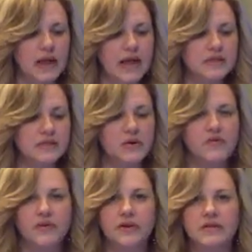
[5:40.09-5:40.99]
And so
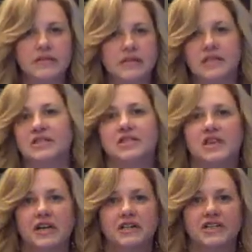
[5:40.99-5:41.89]
if you're going to just
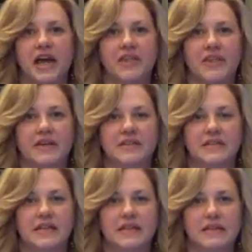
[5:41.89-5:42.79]
judge ethics
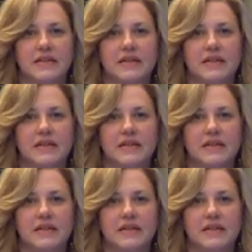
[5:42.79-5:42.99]
in